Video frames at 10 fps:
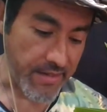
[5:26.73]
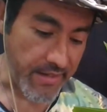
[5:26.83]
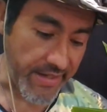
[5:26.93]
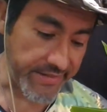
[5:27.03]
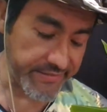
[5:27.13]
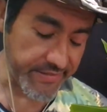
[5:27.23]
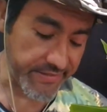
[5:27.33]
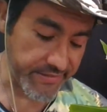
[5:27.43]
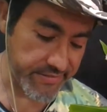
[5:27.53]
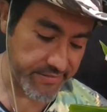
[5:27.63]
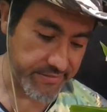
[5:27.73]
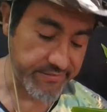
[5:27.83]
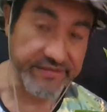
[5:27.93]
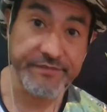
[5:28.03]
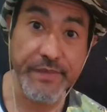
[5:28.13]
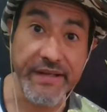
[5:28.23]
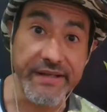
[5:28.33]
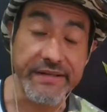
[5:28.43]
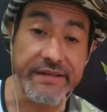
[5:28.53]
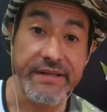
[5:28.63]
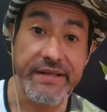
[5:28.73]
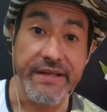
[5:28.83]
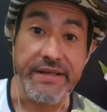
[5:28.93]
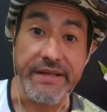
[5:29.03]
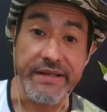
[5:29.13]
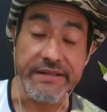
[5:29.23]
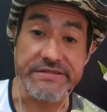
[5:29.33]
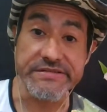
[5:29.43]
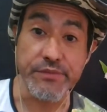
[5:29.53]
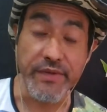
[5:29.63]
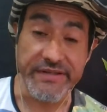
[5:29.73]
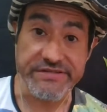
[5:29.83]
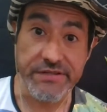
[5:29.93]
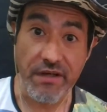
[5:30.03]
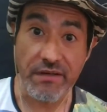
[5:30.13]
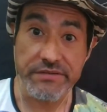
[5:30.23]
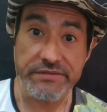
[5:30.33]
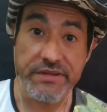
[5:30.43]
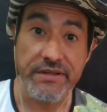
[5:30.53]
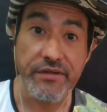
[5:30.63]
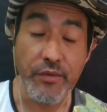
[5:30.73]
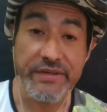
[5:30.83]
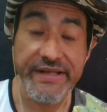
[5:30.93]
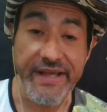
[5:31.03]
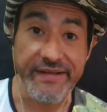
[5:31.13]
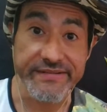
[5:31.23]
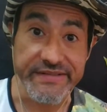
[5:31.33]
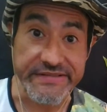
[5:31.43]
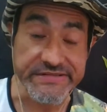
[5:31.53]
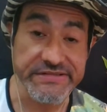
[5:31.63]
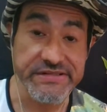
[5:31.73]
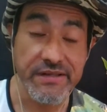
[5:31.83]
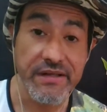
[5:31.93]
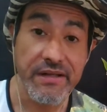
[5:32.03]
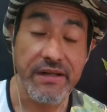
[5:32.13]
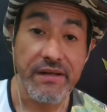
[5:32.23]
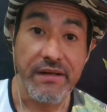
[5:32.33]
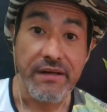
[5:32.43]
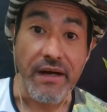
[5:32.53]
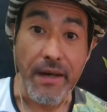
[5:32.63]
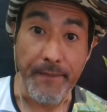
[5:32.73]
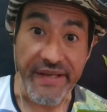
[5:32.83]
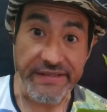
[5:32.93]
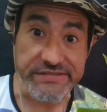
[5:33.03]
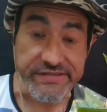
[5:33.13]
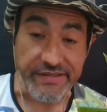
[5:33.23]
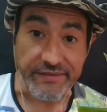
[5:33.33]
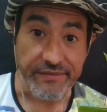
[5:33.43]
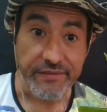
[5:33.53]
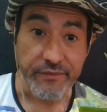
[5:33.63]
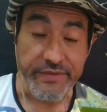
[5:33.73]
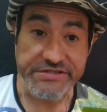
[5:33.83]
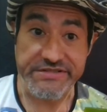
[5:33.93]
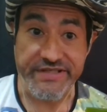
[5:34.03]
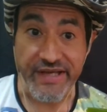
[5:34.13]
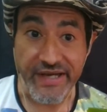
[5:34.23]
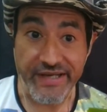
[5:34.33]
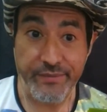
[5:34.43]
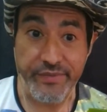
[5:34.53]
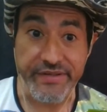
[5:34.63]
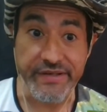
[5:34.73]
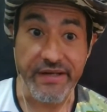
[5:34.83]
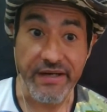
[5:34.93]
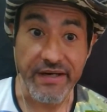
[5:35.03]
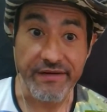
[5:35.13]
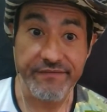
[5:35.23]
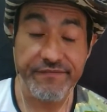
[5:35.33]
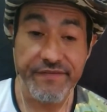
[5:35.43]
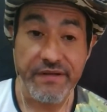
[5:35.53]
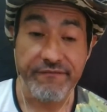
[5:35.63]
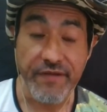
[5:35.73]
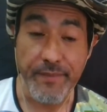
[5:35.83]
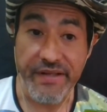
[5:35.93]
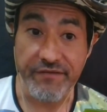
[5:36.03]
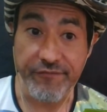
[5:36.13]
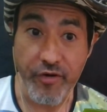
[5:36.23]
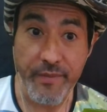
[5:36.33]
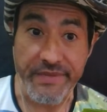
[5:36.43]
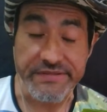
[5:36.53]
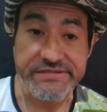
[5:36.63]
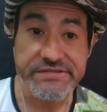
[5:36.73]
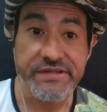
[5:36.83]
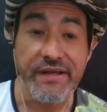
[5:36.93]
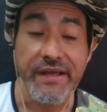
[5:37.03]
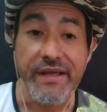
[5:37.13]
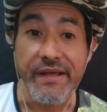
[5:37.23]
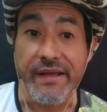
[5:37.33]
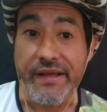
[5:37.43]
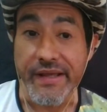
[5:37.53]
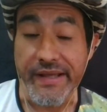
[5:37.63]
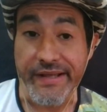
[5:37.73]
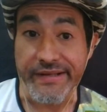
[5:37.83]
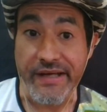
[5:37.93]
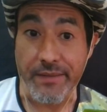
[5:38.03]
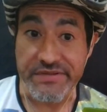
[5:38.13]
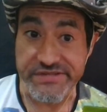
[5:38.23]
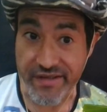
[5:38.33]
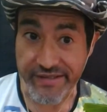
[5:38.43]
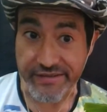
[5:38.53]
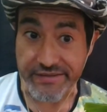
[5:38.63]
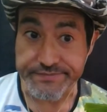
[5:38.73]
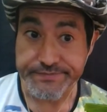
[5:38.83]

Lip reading: I think this plant is what is called Cochleanthes amazing, which is a hybrid of flabelliformis and amazonica.